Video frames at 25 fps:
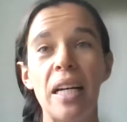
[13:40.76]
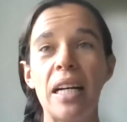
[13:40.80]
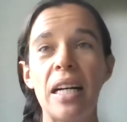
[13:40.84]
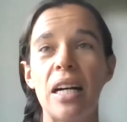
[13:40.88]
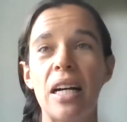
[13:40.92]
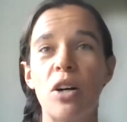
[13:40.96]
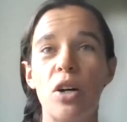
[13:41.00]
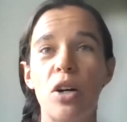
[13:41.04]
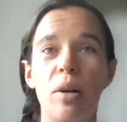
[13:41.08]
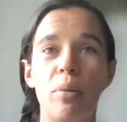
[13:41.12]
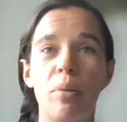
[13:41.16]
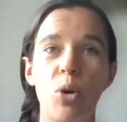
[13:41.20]

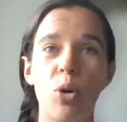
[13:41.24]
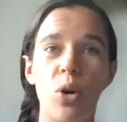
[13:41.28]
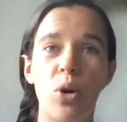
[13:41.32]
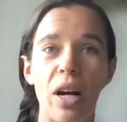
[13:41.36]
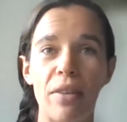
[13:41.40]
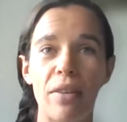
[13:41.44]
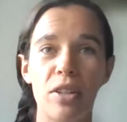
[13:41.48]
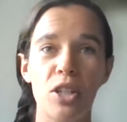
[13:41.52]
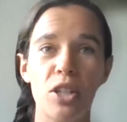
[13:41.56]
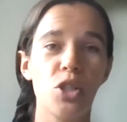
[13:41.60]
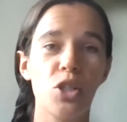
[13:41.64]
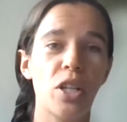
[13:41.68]
um, or
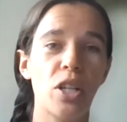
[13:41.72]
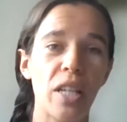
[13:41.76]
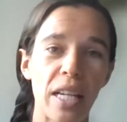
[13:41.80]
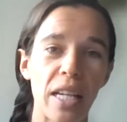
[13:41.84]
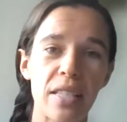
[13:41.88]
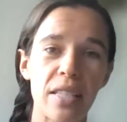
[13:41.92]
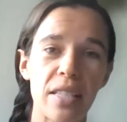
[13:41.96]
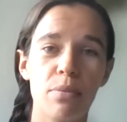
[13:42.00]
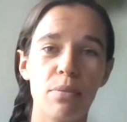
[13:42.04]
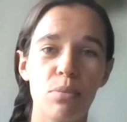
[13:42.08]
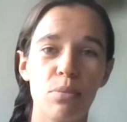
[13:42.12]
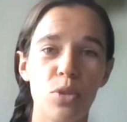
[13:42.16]
having to
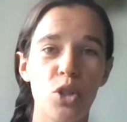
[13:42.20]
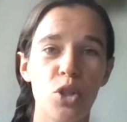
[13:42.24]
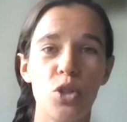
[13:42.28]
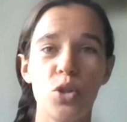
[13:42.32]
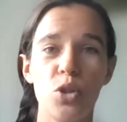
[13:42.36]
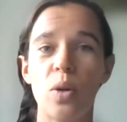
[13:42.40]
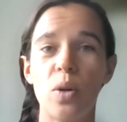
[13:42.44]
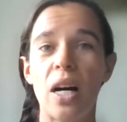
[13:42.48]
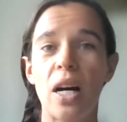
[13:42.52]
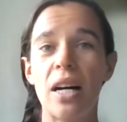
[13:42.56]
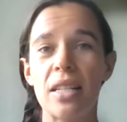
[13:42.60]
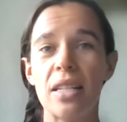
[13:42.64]
get to
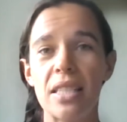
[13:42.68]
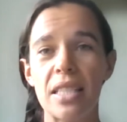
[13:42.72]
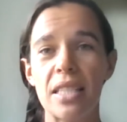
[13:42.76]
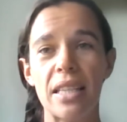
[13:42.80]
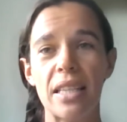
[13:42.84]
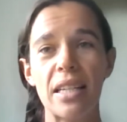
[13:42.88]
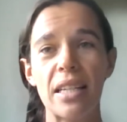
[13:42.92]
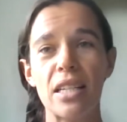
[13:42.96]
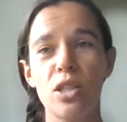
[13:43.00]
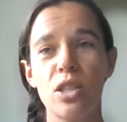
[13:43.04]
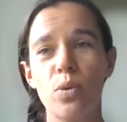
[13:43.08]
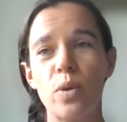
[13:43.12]
do artsy
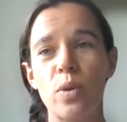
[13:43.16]
things.